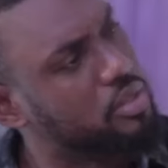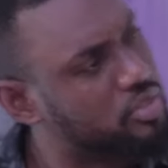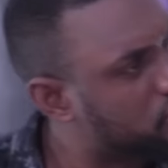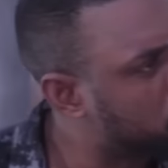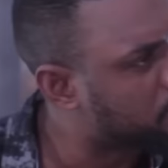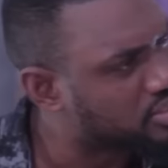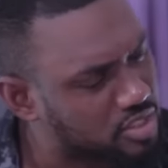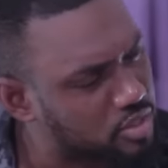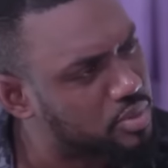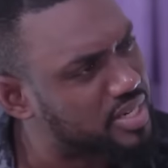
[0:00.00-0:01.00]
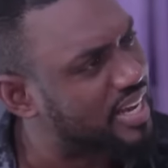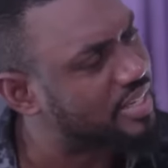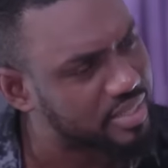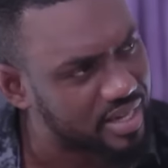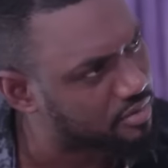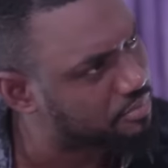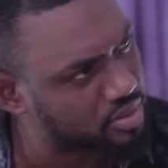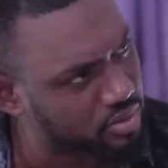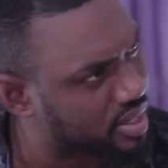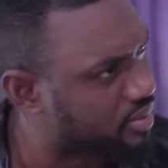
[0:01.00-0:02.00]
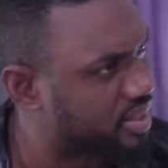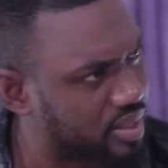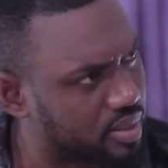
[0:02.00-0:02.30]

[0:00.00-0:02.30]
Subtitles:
The truth is you and I can never be together